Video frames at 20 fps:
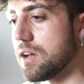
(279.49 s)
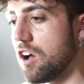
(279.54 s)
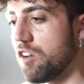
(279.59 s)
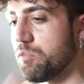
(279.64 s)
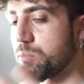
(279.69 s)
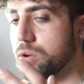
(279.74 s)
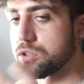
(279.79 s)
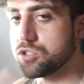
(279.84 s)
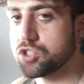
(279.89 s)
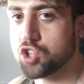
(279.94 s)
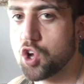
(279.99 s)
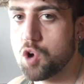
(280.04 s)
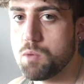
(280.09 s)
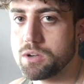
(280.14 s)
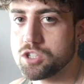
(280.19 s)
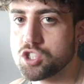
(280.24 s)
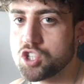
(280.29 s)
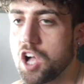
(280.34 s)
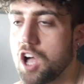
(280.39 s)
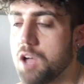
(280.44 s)
I've put so
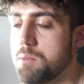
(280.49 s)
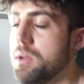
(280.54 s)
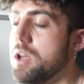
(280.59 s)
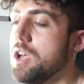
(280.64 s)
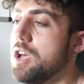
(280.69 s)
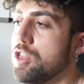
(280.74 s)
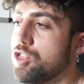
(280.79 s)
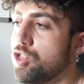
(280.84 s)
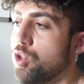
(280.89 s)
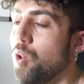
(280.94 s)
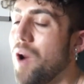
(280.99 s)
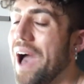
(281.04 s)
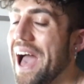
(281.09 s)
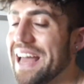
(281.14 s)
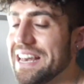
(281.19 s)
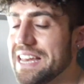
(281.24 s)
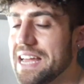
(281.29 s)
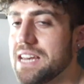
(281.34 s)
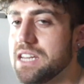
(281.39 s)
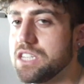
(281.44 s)
much time, thought
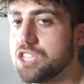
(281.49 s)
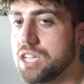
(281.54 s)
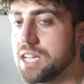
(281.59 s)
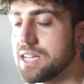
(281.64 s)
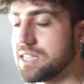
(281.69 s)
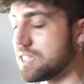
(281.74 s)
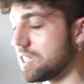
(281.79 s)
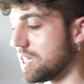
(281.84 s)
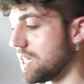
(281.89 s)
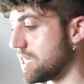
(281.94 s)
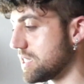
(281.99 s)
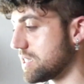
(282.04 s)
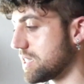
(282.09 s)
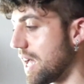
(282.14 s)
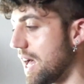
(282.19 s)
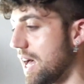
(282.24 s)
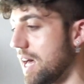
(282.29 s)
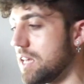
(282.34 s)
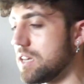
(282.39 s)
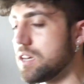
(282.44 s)
and energy into this,
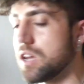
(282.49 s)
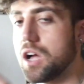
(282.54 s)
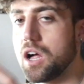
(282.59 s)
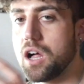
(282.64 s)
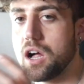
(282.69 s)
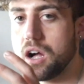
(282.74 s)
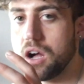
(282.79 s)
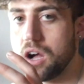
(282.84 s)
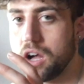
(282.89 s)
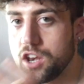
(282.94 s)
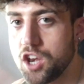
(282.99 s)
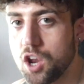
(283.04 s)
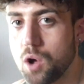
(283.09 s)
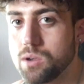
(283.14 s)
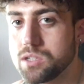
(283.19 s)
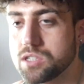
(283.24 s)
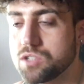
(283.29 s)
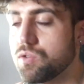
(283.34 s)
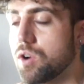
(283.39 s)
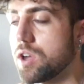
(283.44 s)
and I know
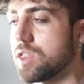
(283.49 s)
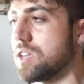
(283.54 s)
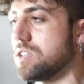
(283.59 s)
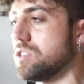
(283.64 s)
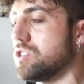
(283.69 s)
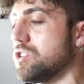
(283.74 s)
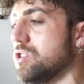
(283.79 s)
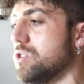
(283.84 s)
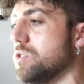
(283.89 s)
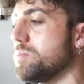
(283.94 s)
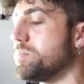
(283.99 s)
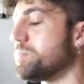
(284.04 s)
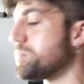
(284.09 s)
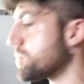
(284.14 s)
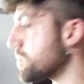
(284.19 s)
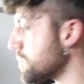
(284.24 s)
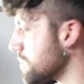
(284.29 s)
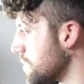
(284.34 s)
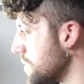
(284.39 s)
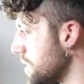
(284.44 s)
it's the right thing to do.
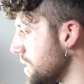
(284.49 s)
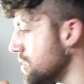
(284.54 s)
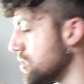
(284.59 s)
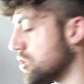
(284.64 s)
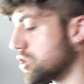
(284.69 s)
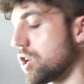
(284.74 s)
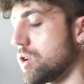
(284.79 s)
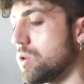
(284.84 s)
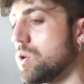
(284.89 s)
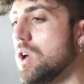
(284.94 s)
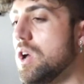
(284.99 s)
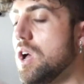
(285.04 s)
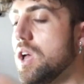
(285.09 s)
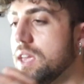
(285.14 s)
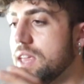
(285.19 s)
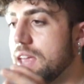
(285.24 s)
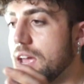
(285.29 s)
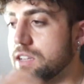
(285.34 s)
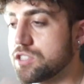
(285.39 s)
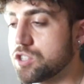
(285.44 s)
So
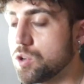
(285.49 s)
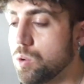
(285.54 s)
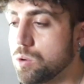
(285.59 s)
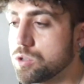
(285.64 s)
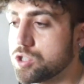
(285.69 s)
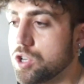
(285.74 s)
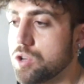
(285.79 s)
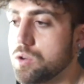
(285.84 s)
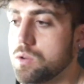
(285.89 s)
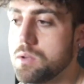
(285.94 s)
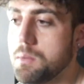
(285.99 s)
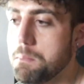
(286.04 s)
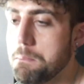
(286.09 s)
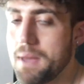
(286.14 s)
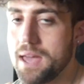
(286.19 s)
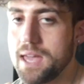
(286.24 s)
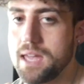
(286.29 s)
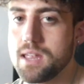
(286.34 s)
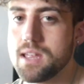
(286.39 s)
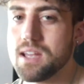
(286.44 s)
yeah, so also
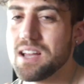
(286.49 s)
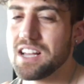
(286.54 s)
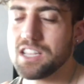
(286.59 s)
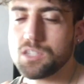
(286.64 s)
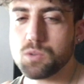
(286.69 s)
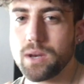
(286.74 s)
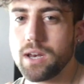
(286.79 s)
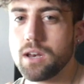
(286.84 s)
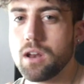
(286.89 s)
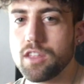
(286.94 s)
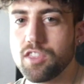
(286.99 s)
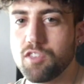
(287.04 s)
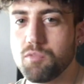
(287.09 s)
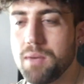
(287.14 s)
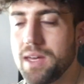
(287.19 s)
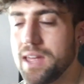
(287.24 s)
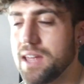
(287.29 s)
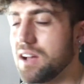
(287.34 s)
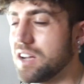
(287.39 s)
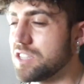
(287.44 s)
May, 29th of
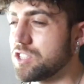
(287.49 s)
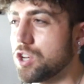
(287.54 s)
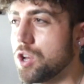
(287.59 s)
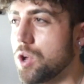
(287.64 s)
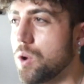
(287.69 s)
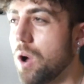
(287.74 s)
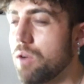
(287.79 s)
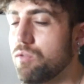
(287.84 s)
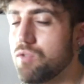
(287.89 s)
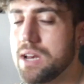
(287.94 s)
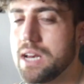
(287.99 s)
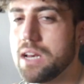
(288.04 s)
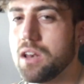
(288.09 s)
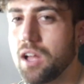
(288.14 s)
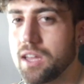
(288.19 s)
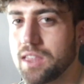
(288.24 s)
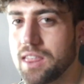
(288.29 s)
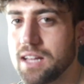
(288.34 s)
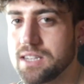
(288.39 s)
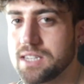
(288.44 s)
May, I don't know, I really
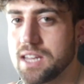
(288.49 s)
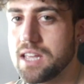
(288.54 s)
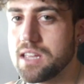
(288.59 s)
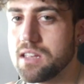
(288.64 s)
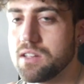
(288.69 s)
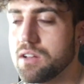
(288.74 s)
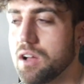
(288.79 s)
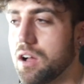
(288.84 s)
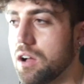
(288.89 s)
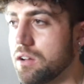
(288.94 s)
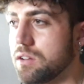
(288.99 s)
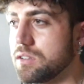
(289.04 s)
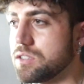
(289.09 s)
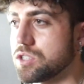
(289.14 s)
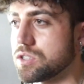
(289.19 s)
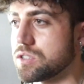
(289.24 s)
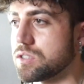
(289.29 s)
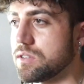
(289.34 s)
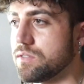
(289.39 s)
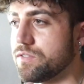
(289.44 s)
like that date.
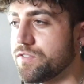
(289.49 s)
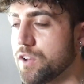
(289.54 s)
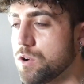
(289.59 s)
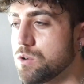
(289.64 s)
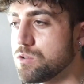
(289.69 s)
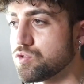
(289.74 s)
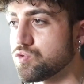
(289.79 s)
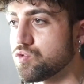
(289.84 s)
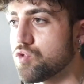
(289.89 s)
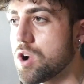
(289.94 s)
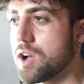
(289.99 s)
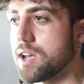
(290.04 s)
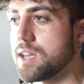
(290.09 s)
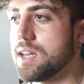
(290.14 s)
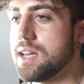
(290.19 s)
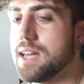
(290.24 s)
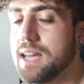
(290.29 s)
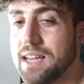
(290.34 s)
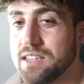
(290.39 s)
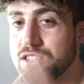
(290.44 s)
It feels right.
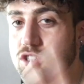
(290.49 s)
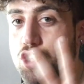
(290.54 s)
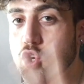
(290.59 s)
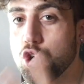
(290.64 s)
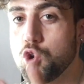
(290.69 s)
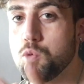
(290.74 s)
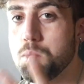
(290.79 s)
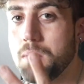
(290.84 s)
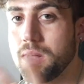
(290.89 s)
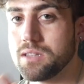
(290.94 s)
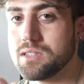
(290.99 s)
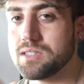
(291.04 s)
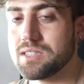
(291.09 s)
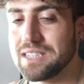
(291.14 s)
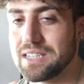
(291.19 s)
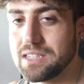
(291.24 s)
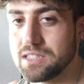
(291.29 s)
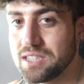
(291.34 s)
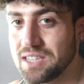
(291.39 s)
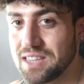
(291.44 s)
It's 2 months
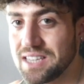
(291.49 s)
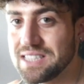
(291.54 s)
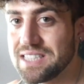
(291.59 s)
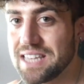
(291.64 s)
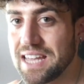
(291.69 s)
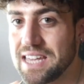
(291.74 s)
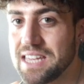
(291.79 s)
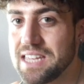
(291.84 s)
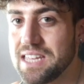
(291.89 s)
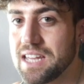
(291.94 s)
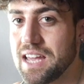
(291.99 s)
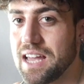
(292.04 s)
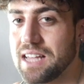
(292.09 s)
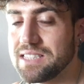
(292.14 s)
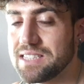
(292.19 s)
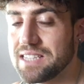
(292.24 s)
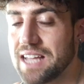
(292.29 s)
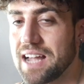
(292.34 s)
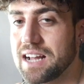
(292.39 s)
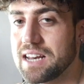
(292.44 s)
to the day
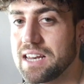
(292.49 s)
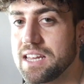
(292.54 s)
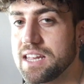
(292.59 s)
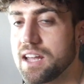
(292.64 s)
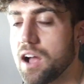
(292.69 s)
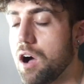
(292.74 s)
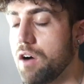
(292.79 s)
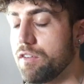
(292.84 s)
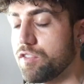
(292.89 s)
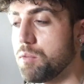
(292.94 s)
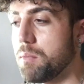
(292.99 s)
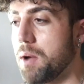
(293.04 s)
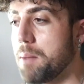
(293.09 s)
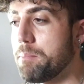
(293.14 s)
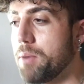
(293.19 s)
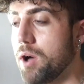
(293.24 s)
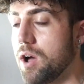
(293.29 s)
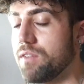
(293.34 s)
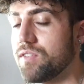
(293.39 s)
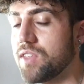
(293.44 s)
exactly after my
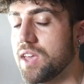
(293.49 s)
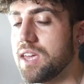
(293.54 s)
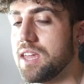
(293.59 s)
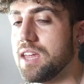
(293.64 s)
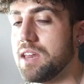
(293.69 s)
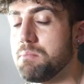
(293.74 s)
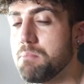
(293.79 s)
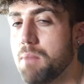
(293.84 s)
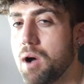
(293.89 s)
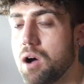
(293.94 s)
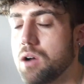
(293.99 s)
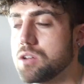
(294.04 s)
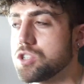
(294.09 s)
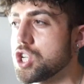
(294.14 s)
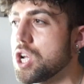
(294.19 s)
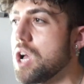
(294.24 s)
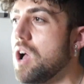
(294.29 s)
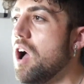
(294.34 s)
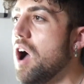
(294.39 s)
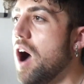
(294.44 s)
birthday in
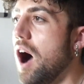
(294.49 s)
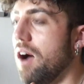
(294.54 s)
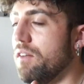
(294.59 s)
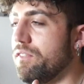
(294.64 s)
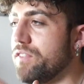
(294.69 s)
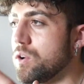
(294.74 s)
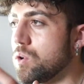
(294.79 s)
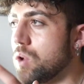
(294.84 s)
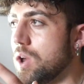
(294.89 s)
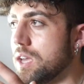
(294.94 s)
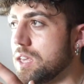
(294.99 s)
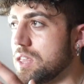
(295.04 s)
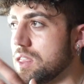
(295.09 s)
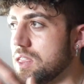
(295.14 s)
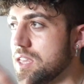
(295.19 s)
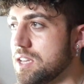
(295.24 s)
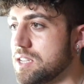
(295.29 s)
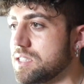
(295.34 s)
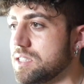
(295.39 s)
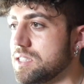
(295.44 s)
March. I feel like
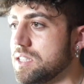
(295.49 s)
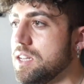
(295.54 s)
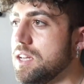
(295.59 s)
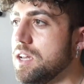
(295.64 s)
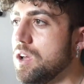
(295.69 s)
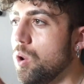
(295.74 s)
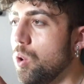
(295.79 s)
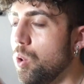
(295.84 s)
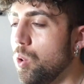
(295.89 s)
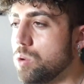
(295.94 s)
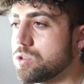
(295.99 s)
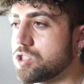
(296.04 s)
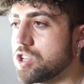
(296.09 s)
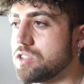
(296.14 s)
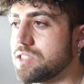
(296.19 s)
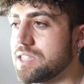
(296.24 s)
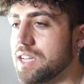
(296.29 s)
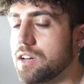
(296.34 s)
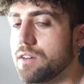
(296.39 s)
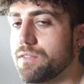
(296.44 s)
this also
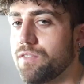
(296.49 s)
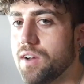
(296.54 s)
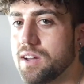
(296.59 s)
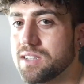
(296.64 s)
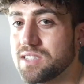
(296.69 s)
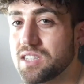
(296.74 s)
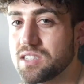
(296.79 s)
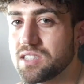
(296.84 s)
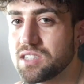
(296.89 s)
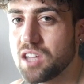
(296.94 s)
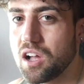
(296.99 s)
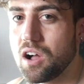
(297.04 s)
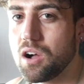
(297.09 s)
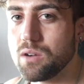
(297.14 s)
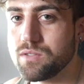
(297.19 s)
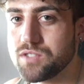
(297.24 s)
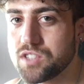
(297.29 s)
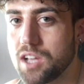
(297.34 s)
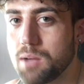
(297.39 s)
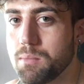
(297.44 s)
signifies the start
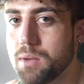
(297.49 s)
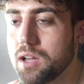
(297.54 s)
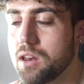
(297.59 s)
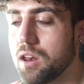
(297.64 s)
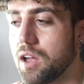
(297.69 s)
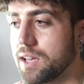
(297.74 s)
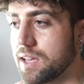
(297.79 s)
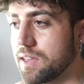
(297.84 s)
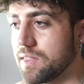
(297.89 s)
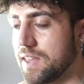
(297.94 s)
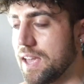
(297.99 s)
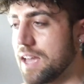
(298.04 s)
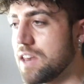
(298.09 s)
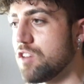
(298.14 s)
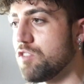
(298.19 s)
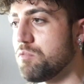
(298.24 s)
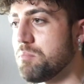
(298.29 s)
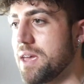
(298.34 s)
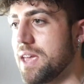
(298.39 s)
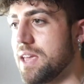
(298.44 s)
of summer, like the end
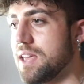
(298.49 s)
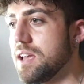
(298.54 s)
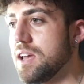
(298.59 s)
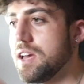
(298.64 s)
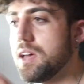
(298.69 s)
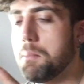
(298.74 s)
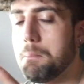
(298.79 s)
of May.